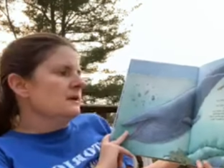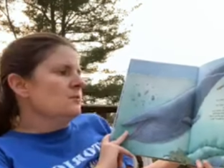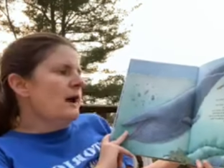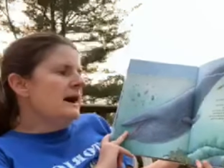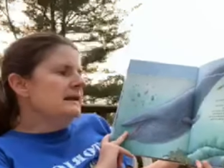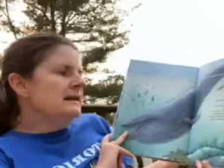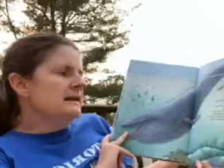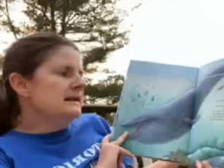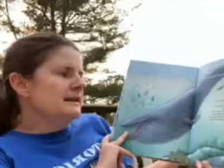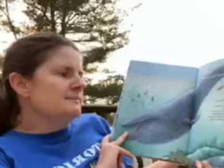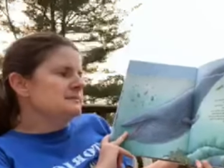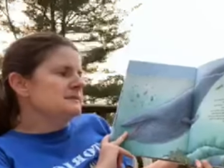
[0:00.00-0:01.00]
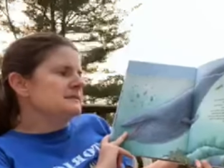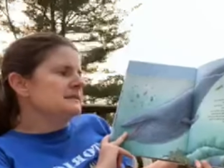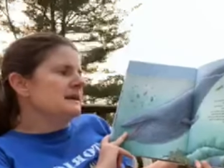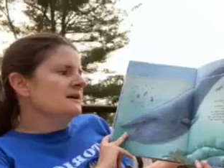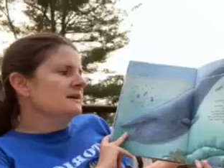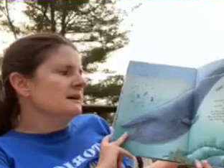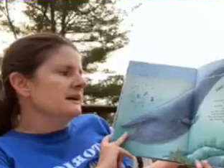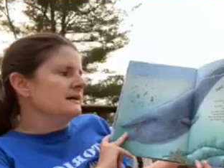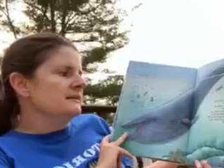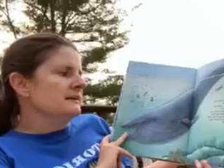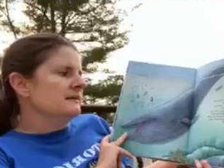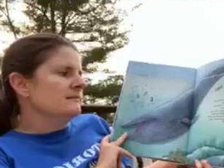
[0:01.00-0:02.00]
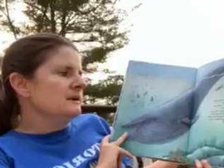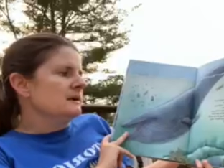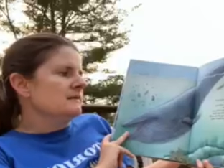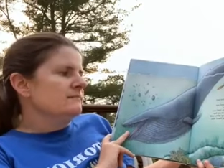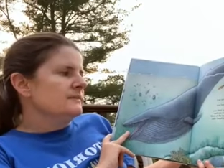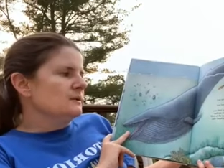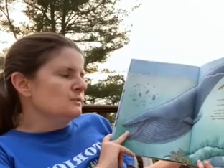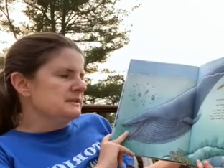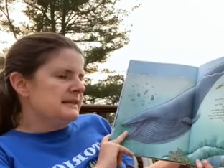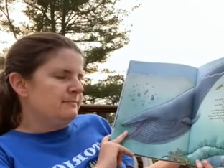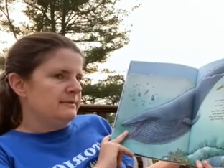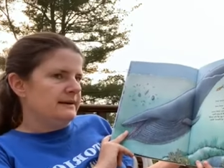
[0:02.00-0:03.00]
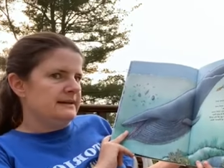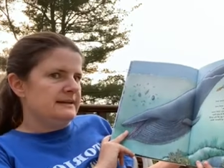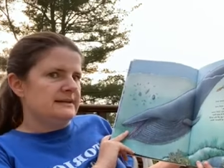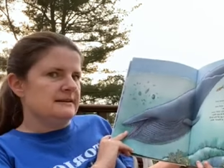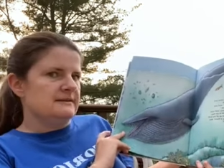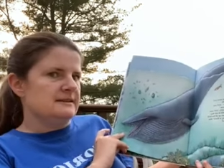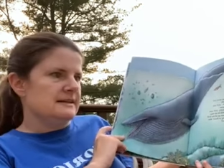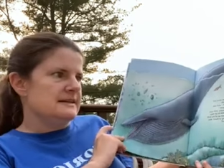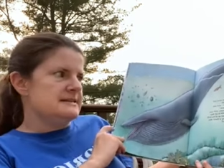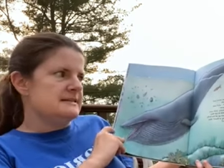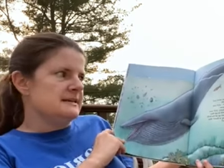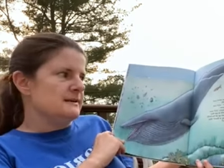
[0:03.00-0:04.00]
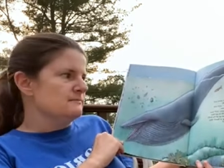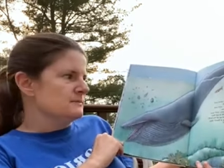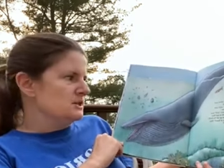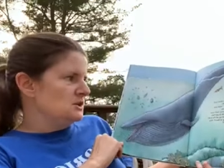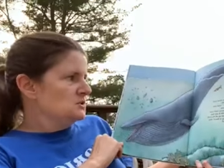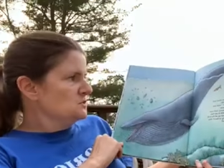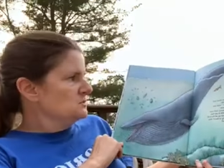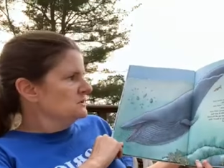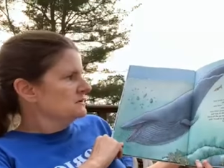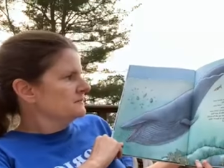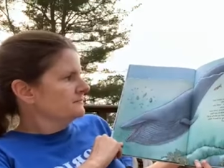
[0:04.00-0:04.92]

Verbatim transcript: And why did he keep staring at them? Was he planning to eat them too?